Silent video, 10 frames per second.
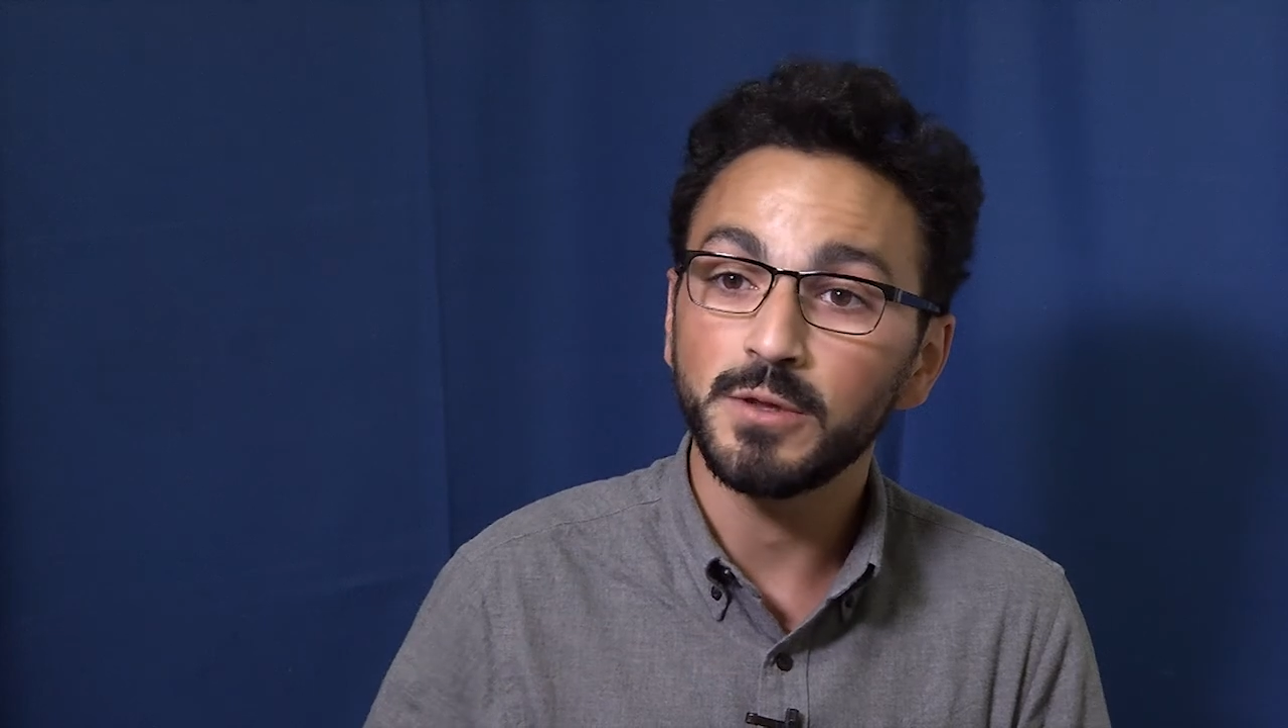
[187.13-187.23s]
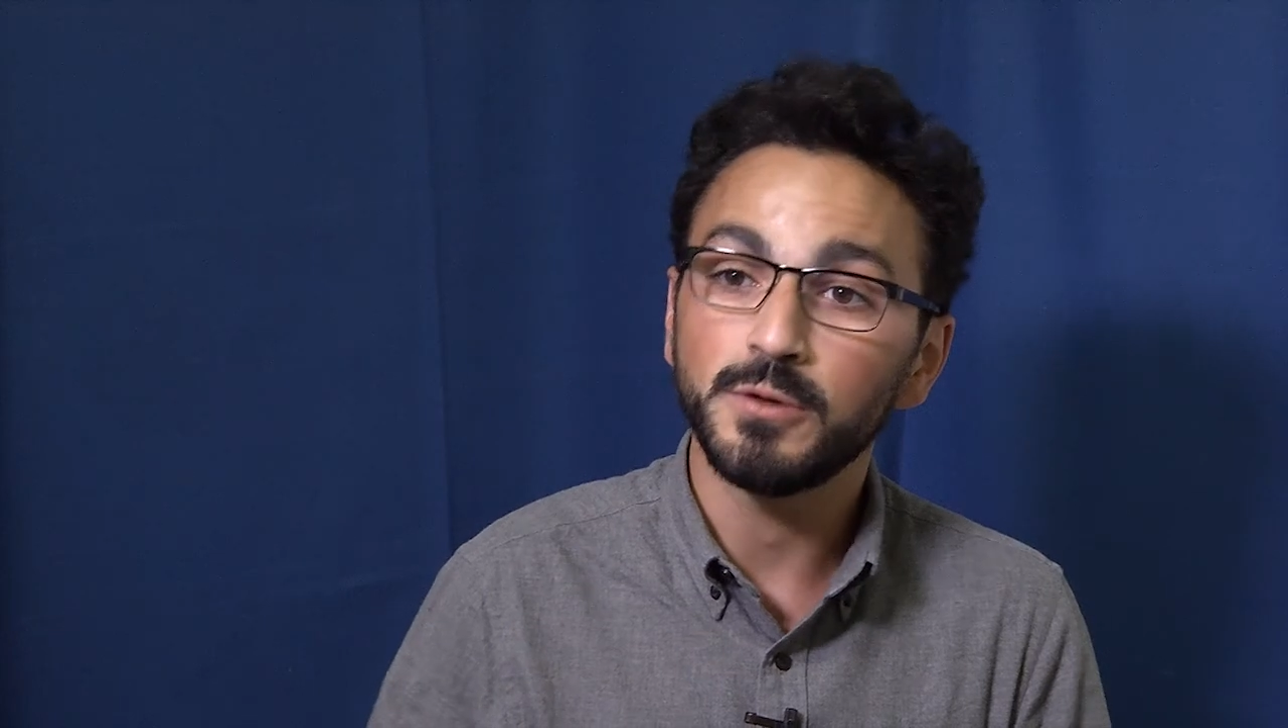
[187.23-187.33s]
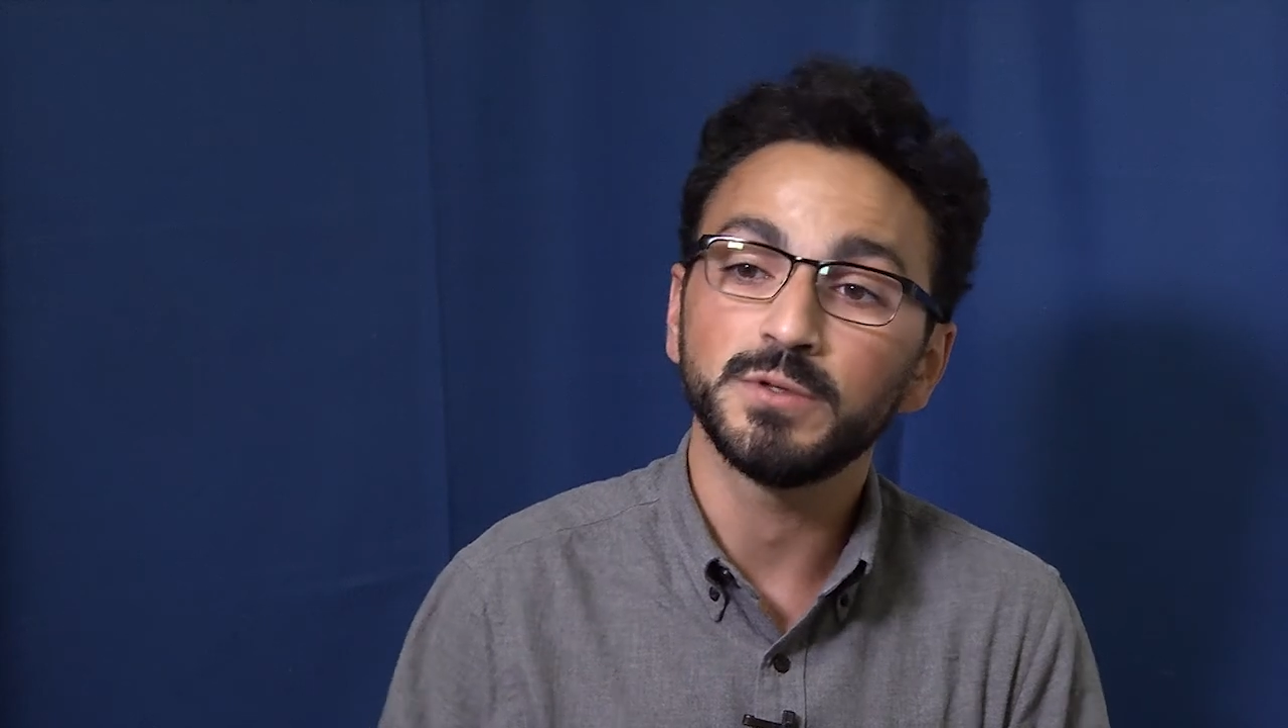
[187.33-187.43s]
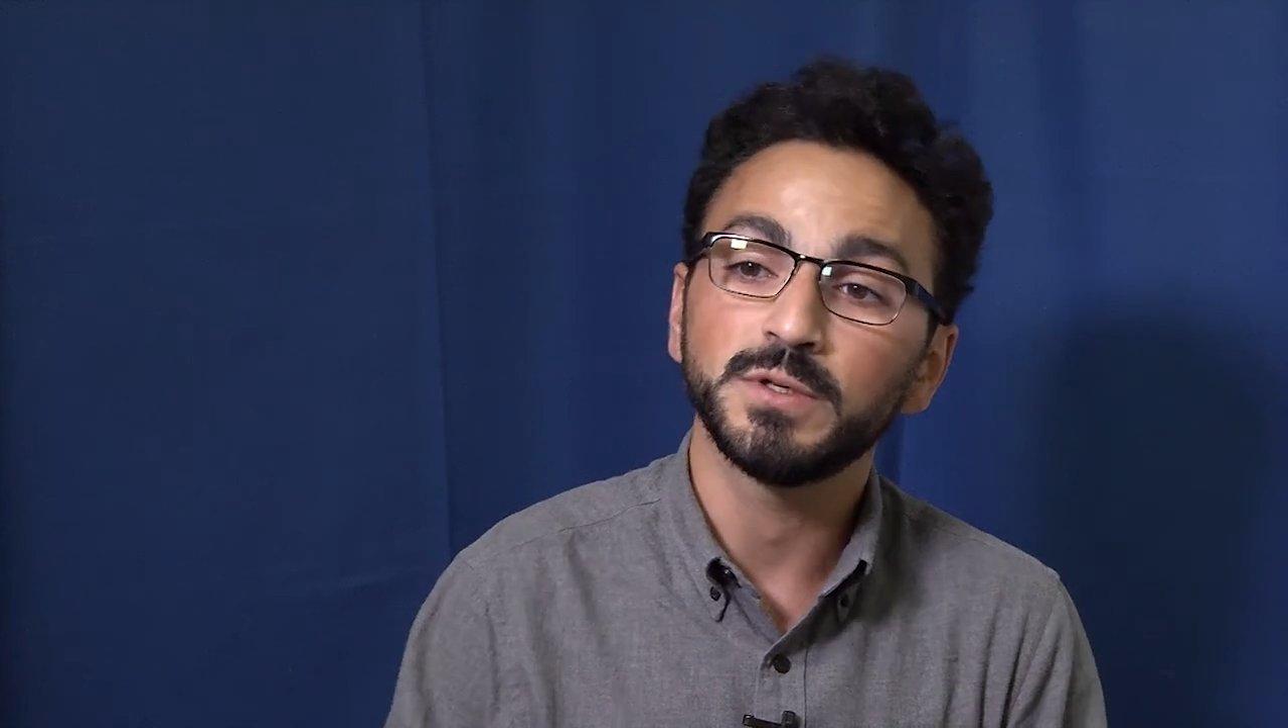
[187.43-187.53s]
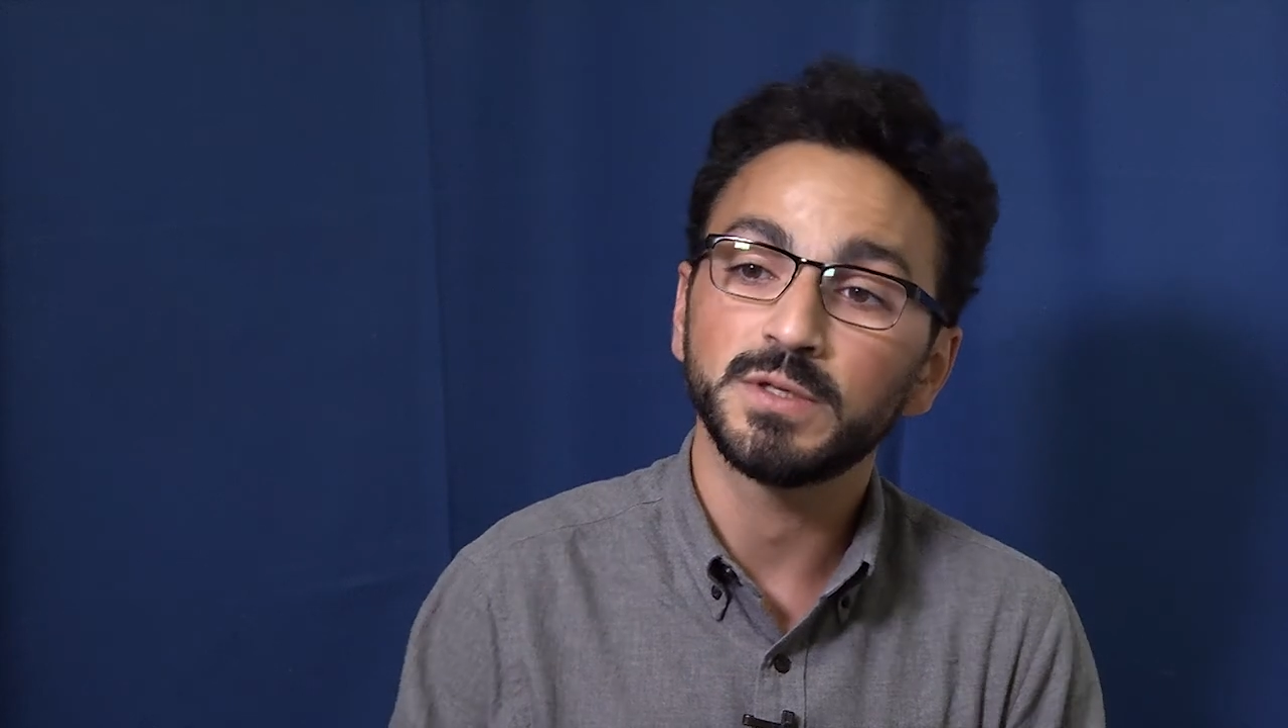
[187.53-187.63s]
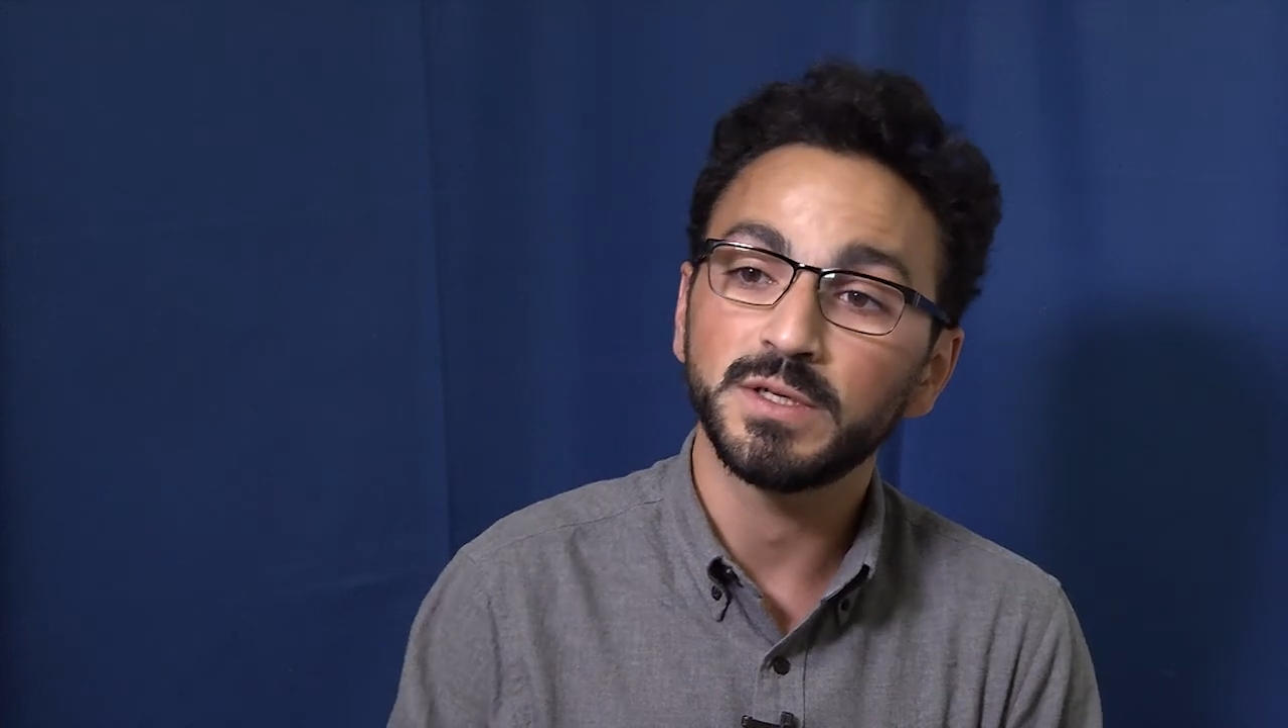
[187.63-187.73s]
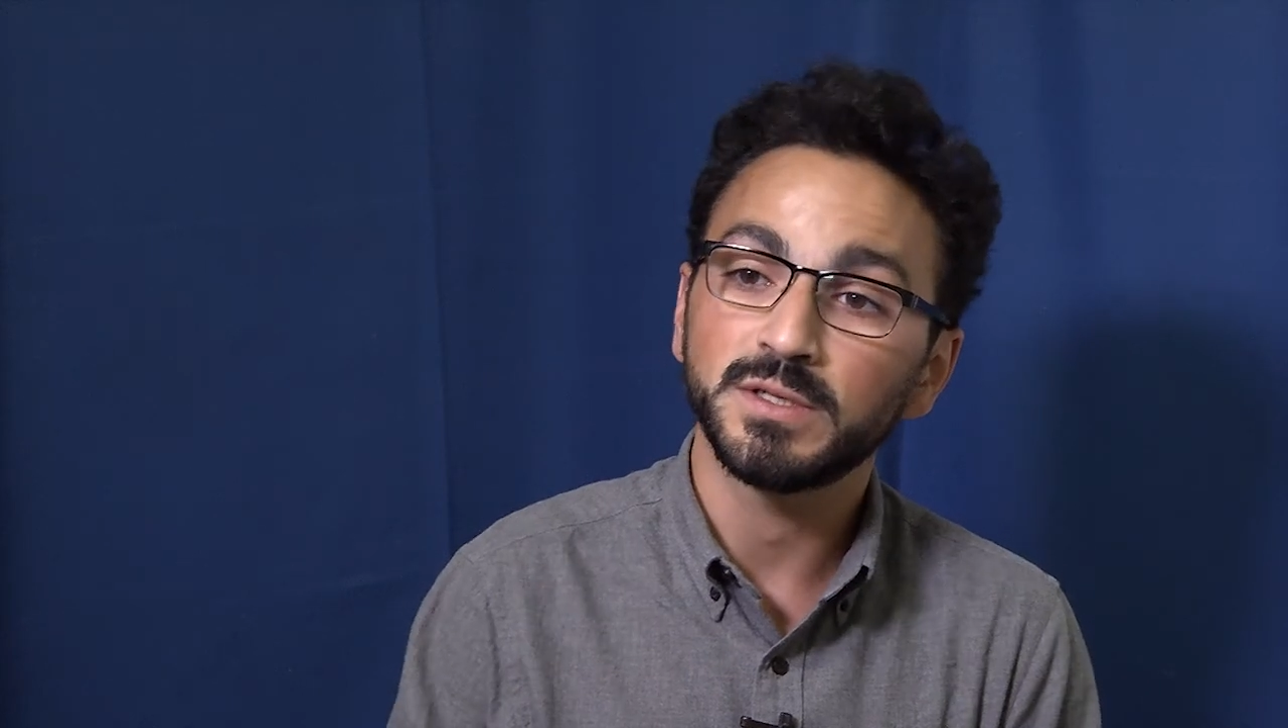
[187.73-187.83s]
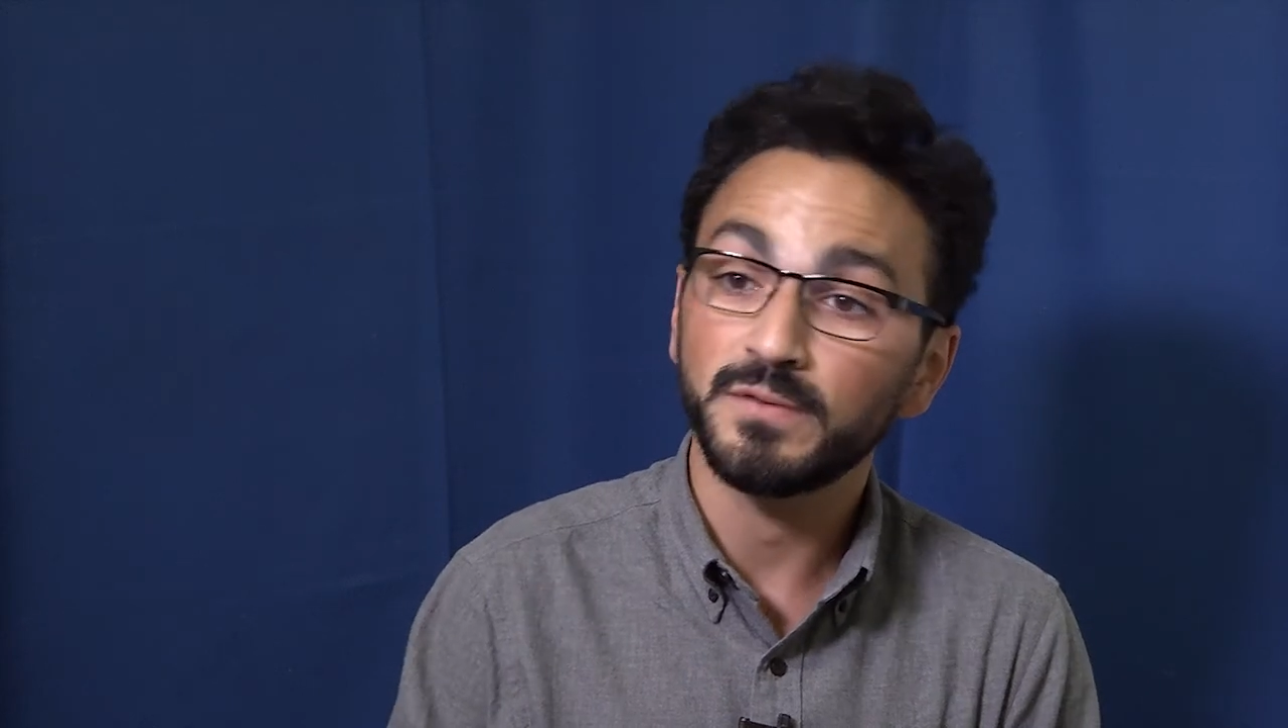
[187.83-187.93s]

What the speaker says: loses its